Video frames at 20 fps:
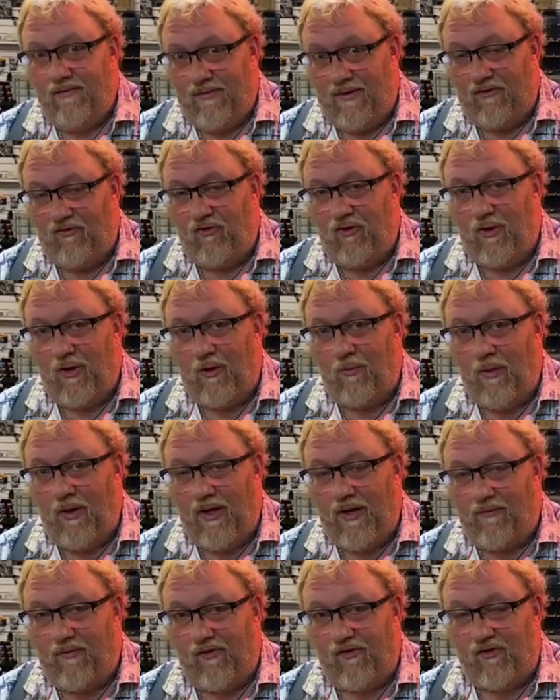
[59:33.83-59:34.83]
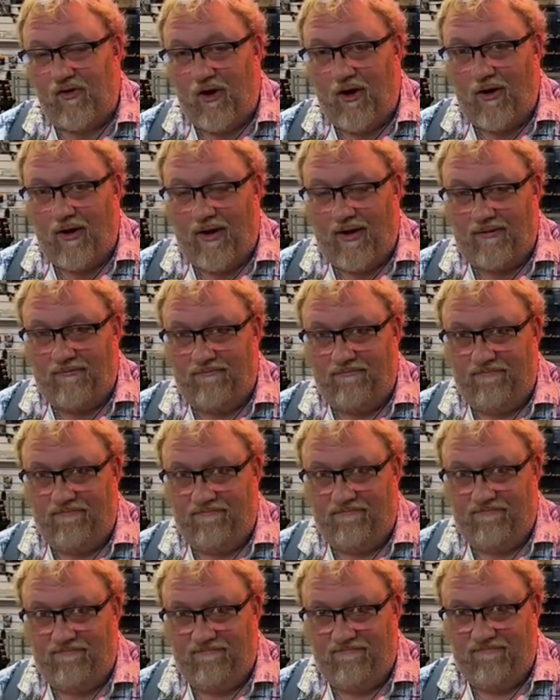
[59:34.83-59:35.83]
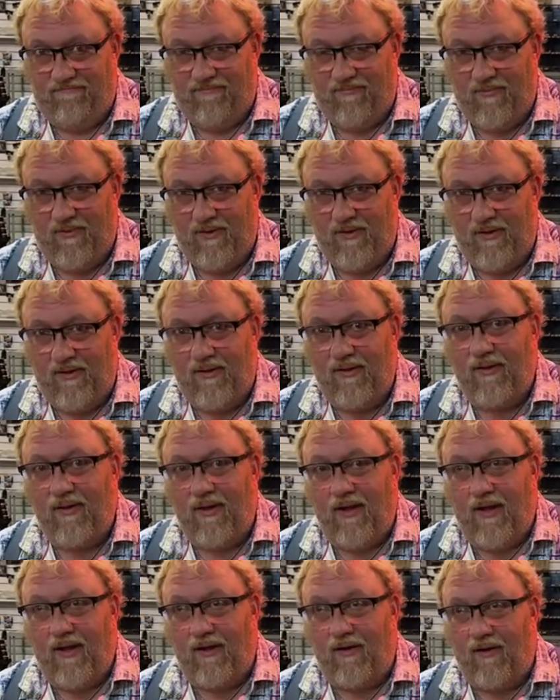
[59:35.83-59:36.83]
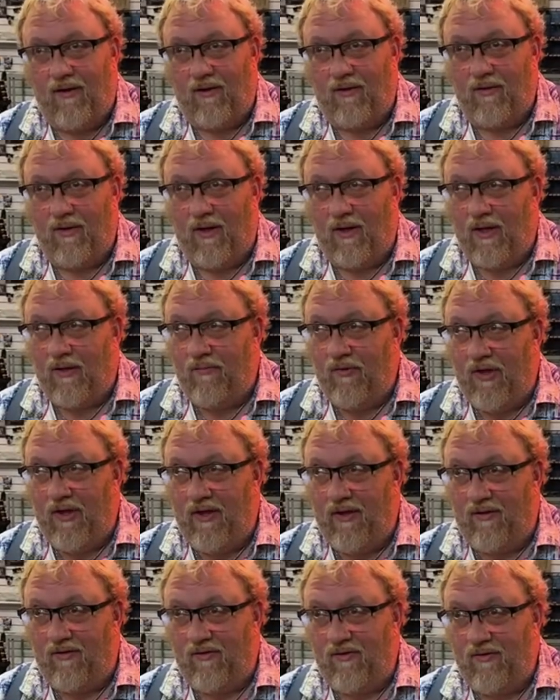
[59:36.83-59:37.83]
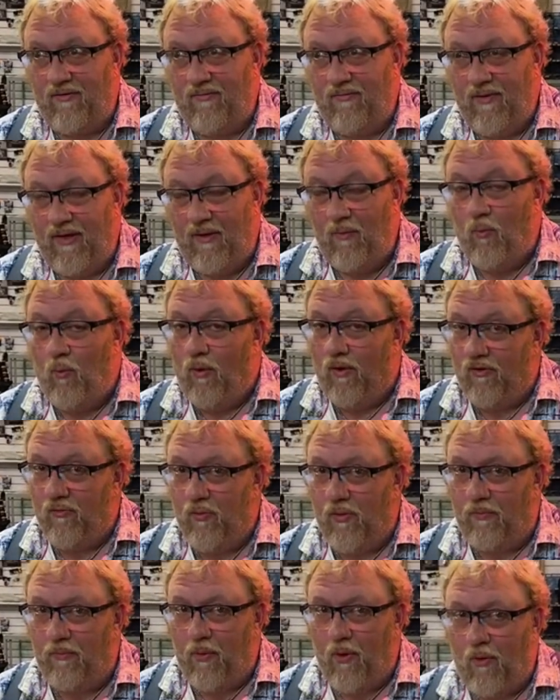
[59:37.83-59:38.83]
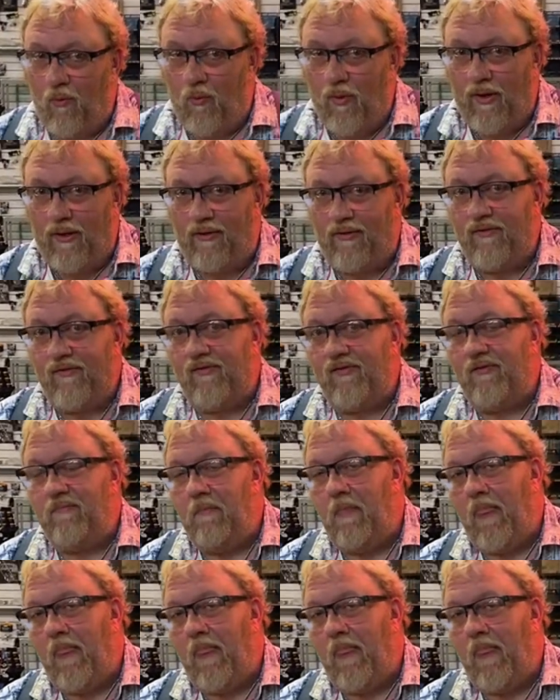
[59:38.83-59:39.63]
Jerry Reed ever starred in? And I'll give you a hint. It was with Burt Reynolds.